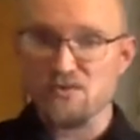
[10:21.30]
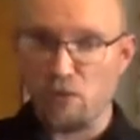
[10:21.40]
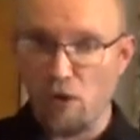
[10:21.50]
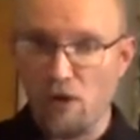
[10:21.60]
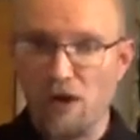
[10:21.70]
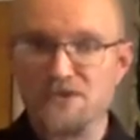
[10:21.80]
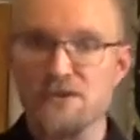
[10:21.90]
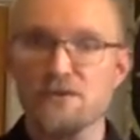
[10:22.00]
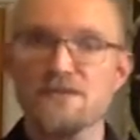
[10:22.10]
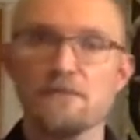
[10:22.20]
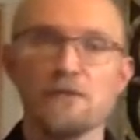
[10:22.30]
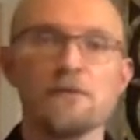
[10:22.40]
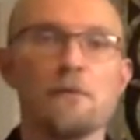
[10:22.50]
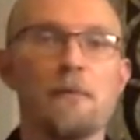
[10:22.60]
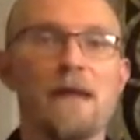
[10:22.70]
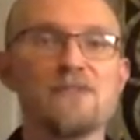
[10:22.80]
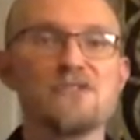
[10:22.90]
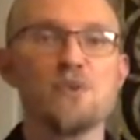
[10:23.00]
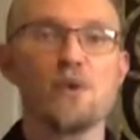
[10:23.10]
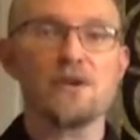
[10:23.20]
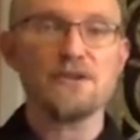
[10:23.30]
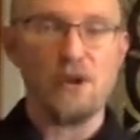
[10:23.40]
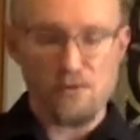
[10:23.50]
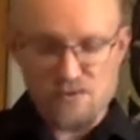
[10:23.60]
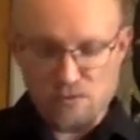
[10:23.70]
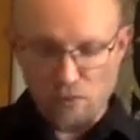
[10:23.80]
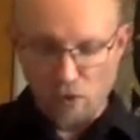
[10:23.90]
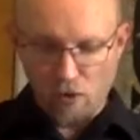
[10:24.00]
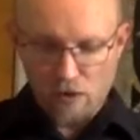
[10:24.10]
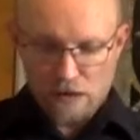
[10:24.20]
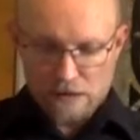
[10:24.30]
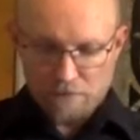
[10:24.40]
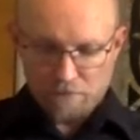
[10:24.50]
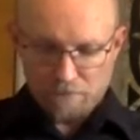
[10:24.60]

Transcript: buzz roll, also known as the multiple bounce or closed roll.